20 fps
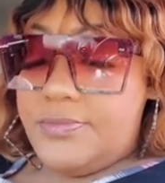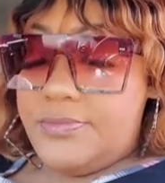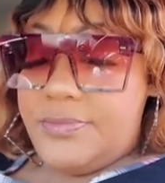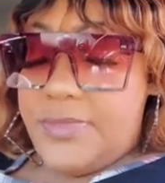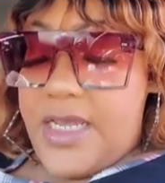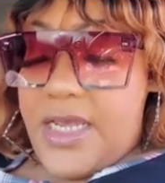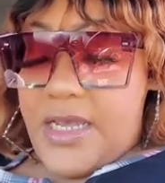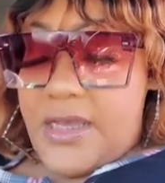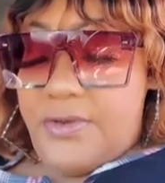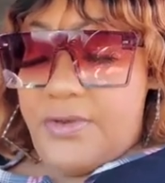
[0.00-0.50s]

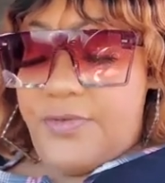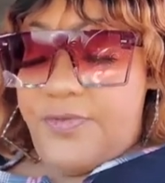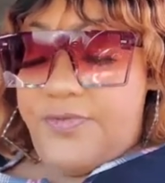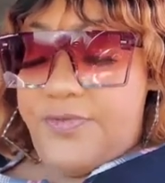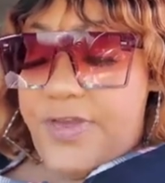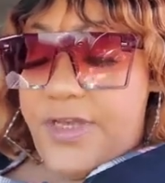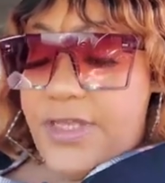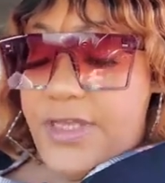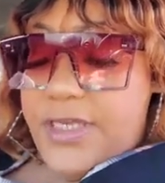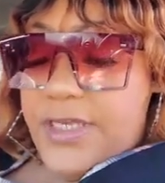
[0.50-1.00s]
Now,
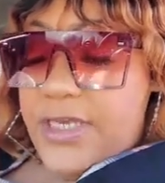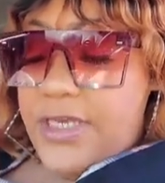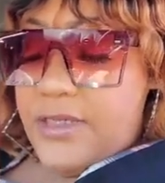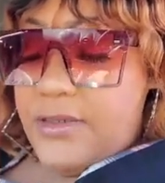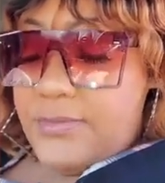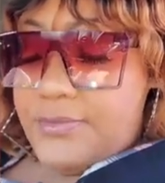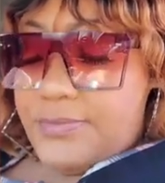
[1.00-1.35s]
feeling it.